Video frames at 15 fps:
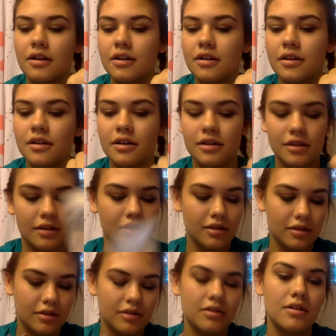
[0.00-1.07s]
Oh, this is
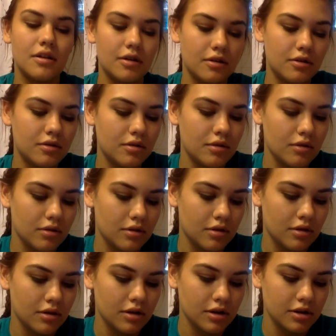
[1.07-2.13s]
so
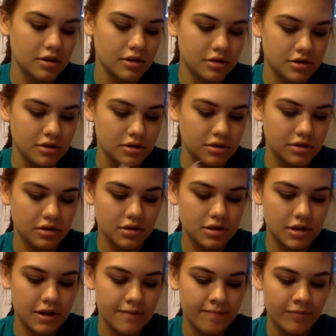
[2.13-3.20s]
gorgeous.
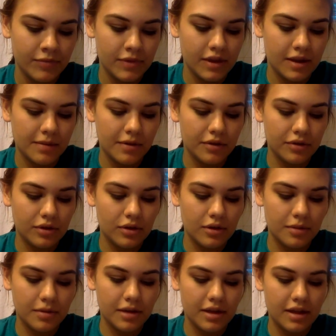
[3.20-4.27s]
Then I'm also going to
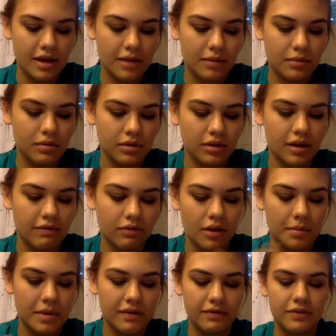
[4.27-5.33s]
apply that was left on
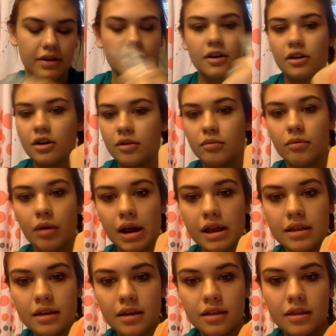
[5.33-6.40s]
my finger
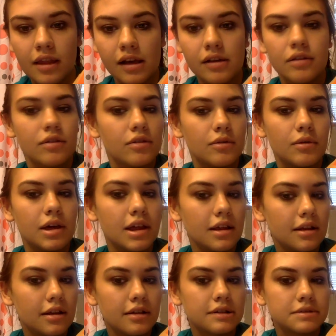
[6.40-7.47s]
right next to it.
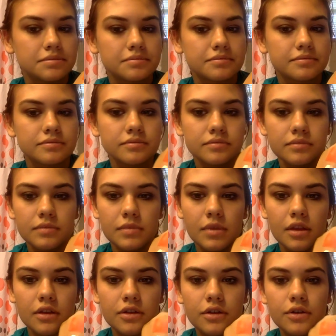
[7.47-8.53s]

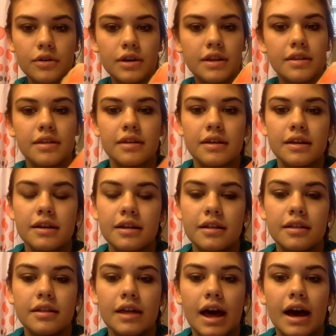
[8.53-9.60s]
So you can see
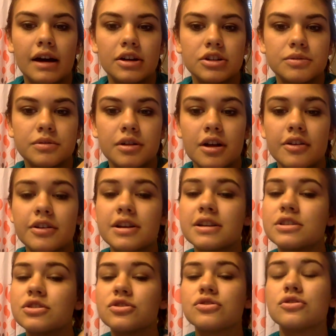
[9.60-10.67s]
the actual color.
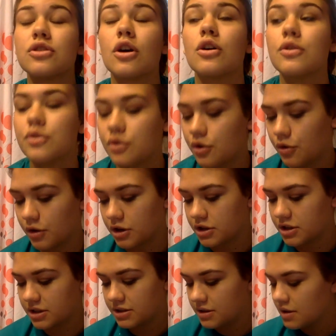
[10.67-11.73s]
It's so
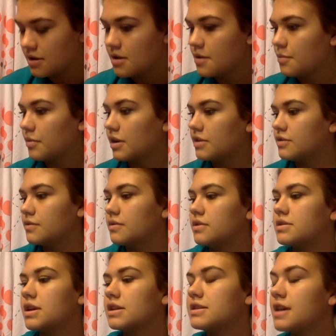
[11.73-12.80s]
gorgeous. What I do
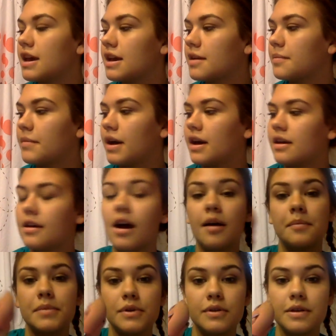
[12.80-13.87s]
is I take my
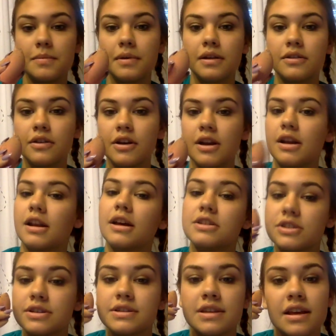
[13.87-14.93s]
beauty blender and I
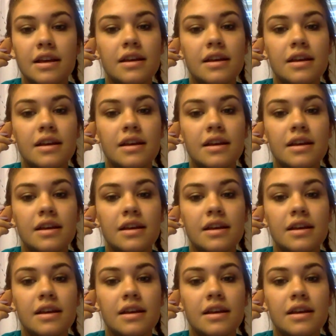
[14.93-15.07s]
just